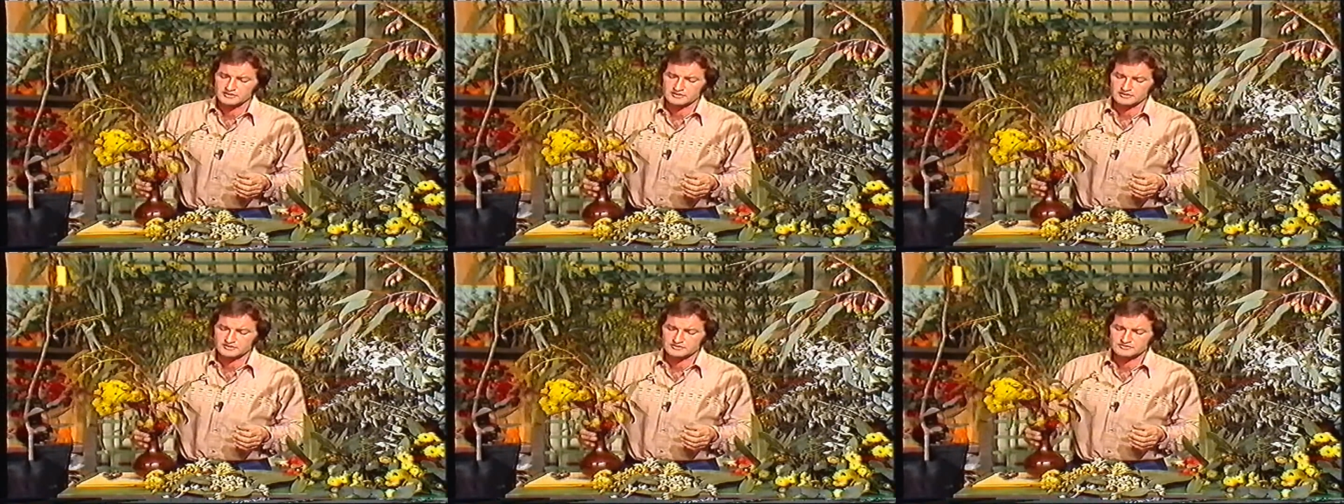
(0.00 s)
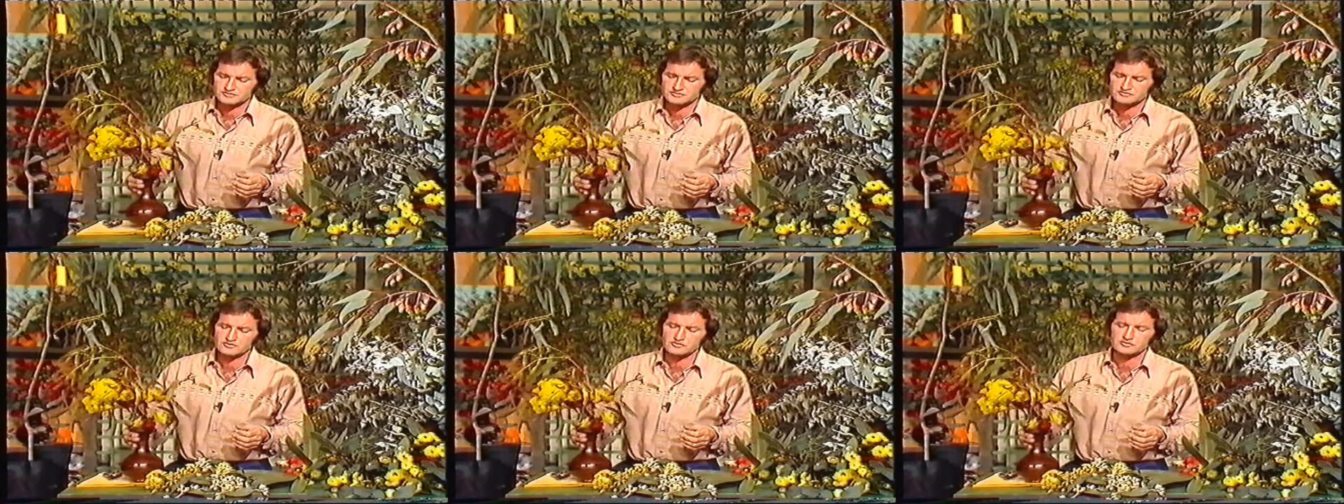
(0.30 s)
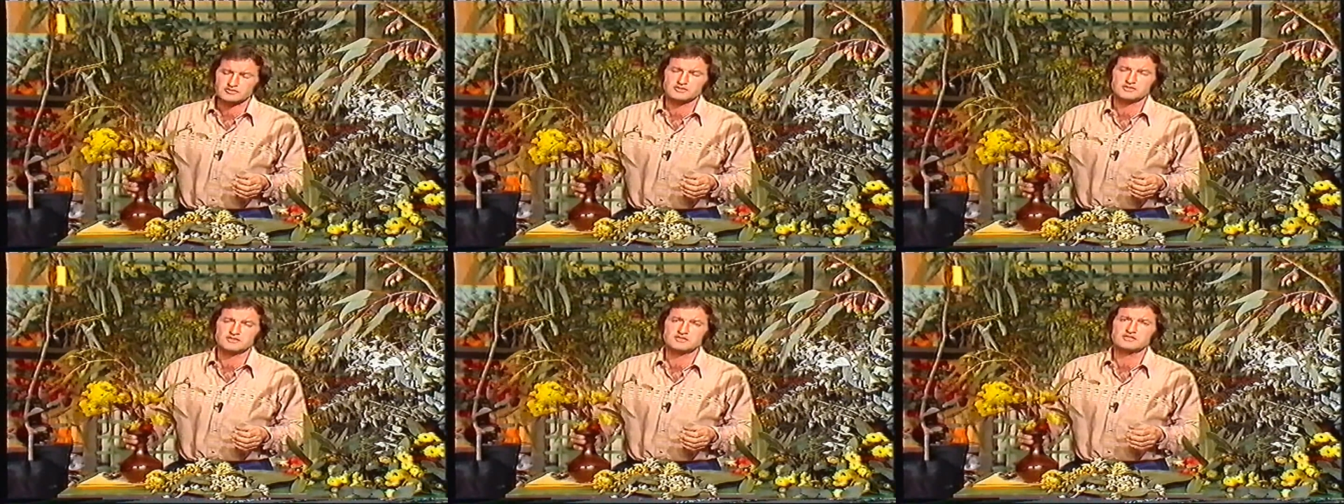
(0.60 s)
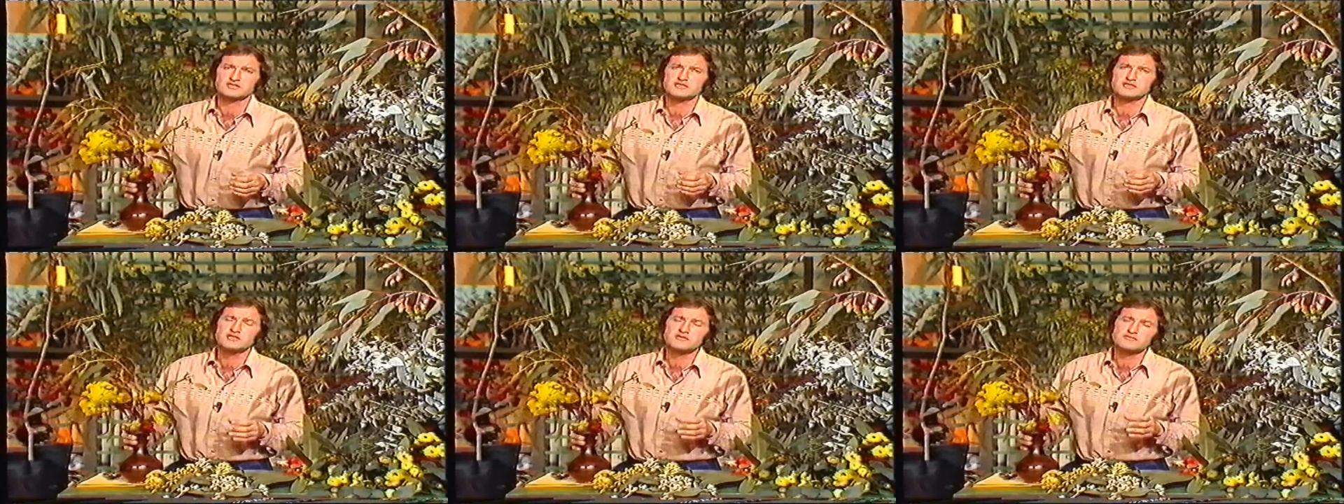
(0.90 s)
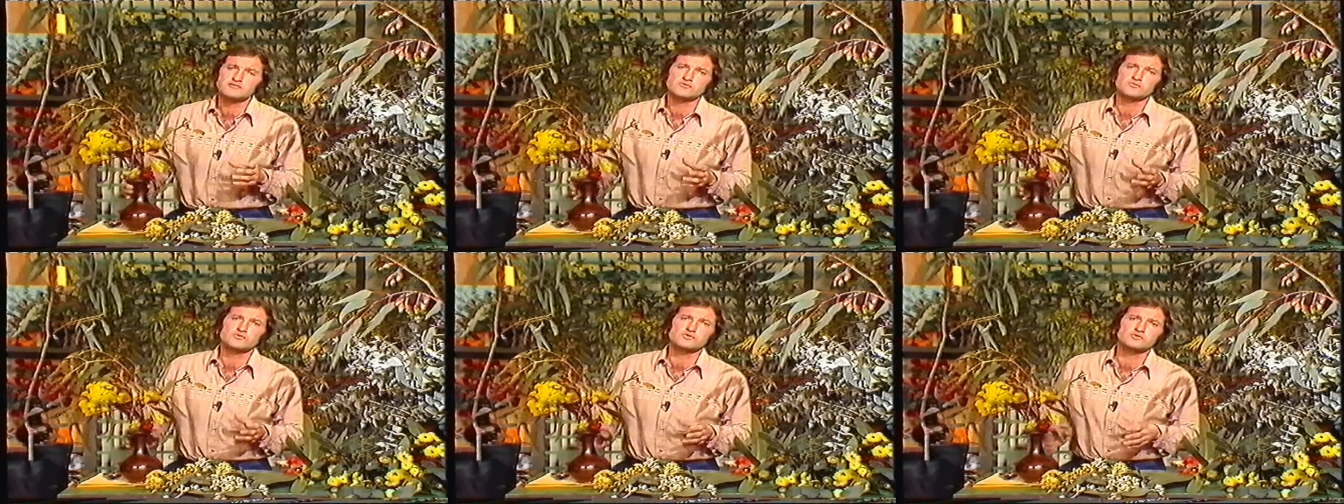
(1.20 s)
it
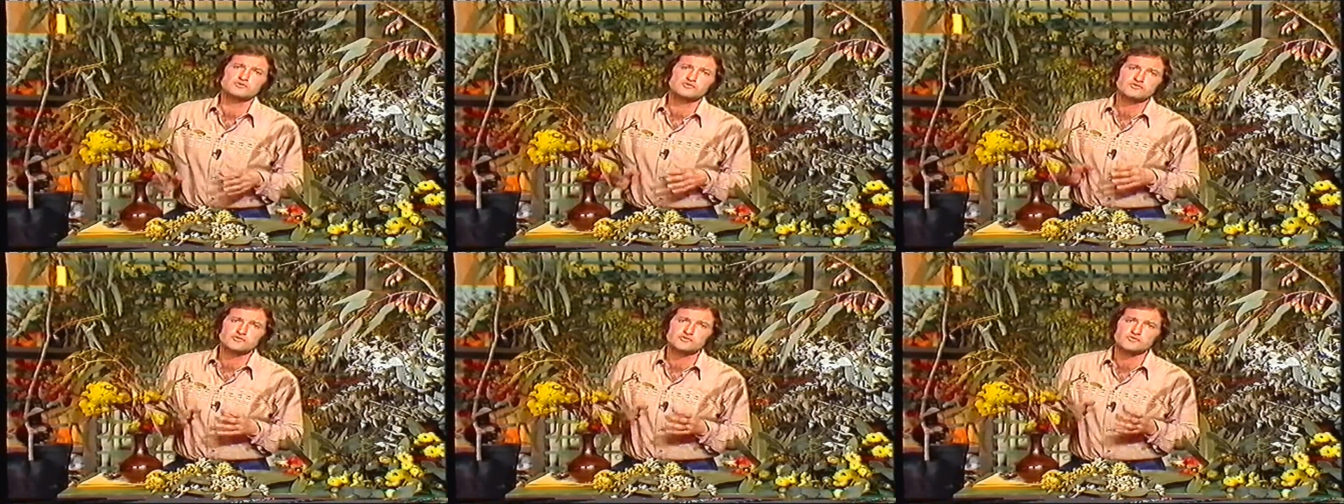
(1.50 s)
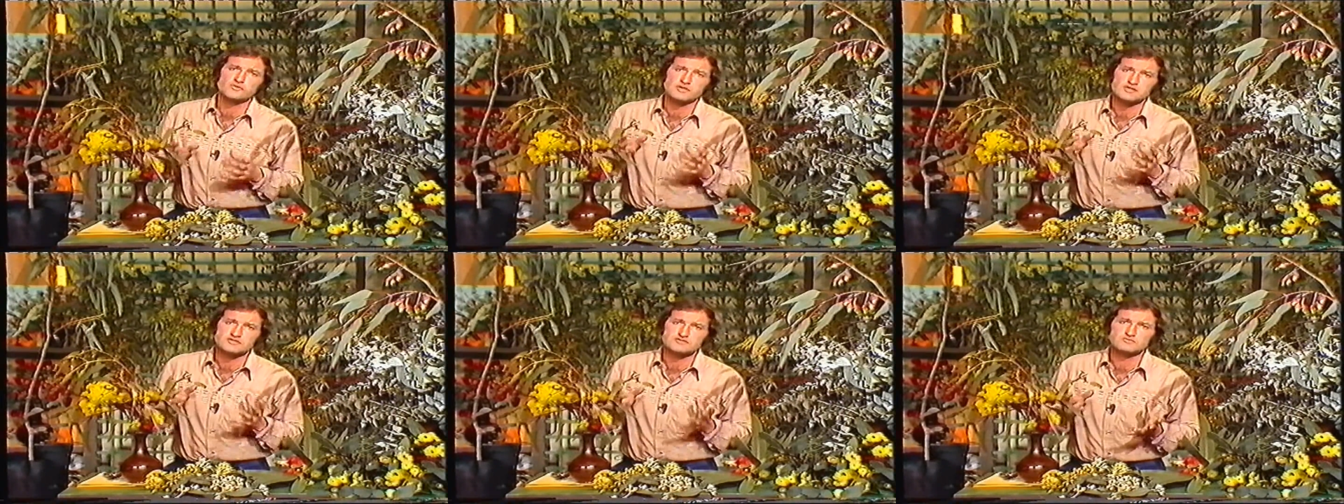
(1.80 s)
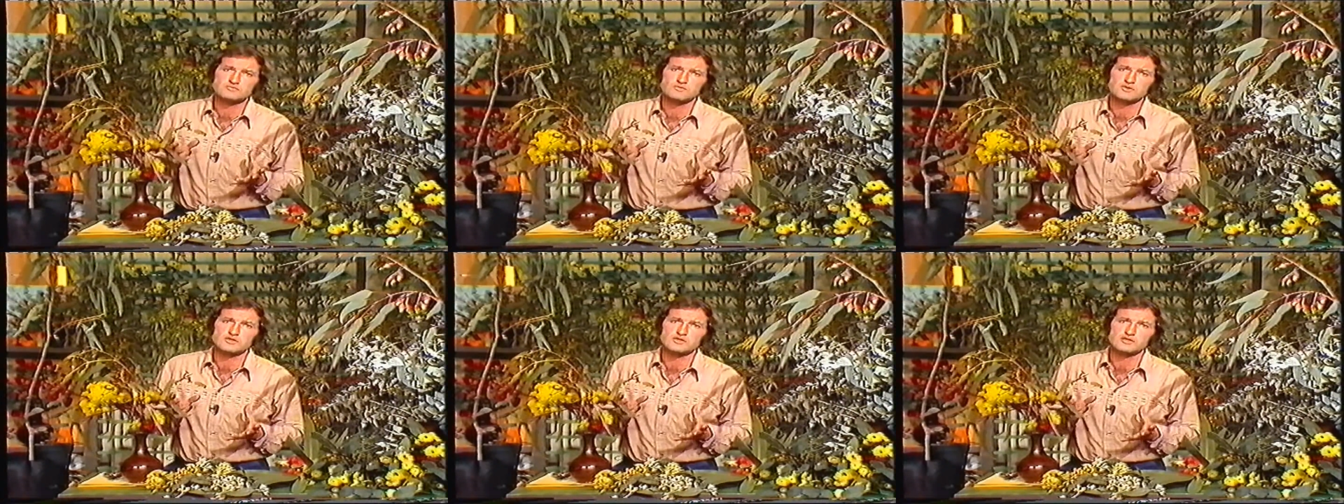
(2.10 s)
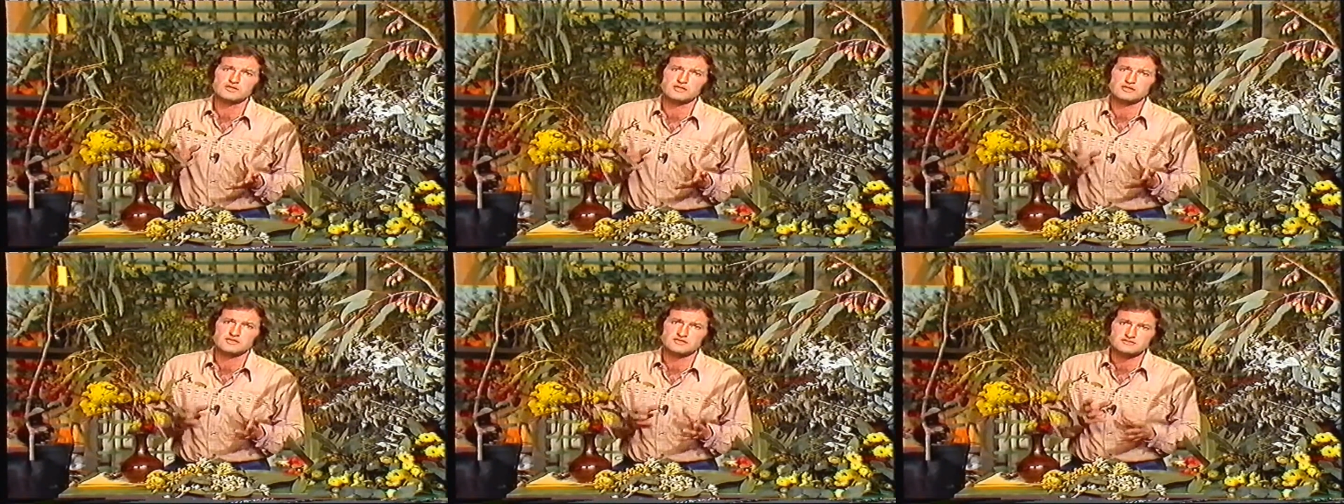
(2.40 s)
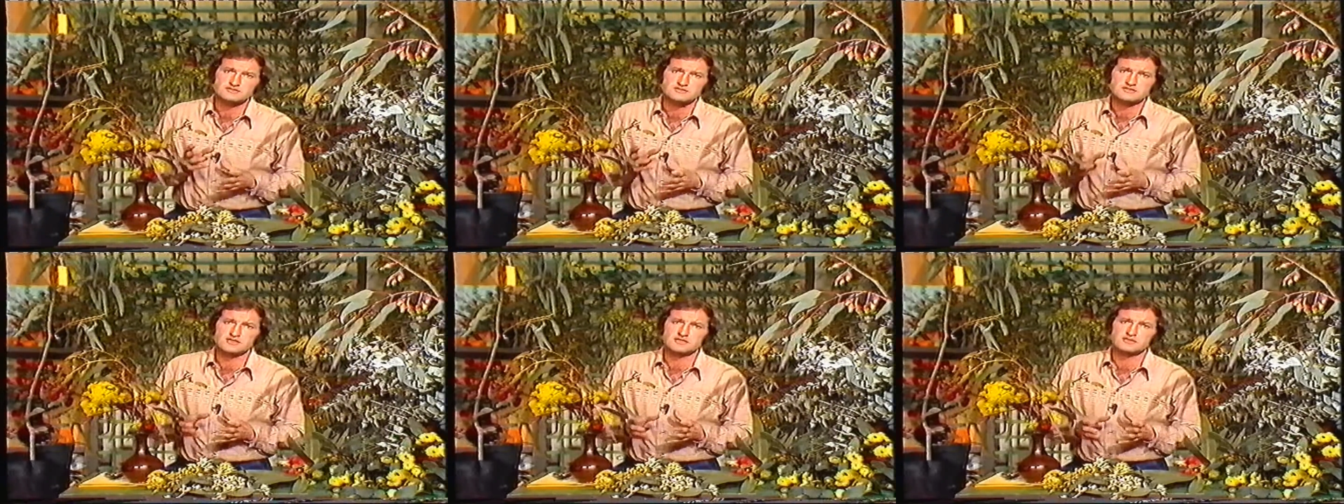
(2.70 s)
never will do as well as
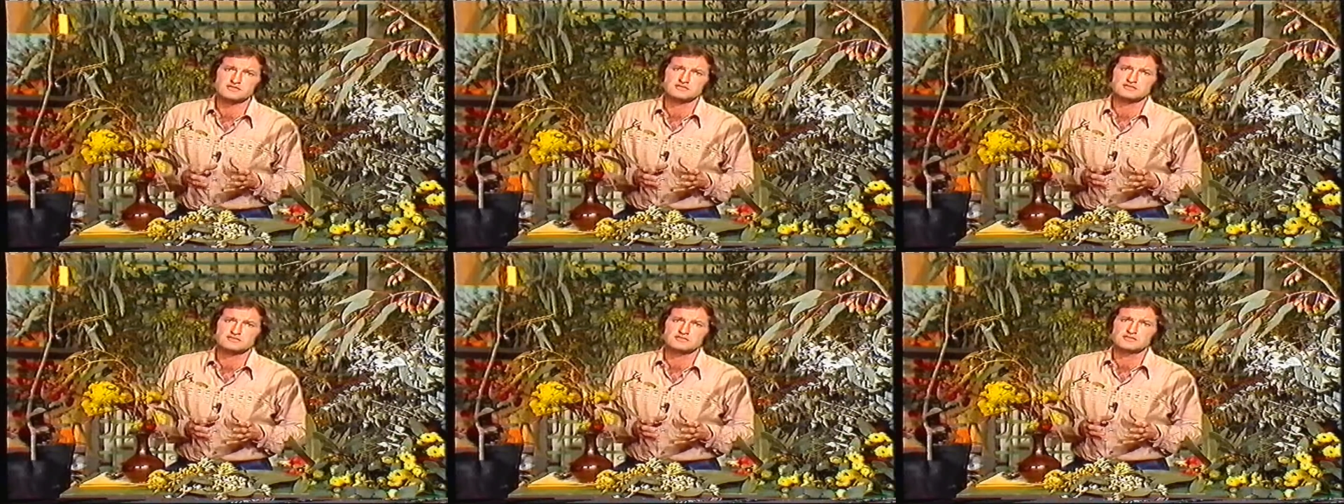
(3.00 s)
the others.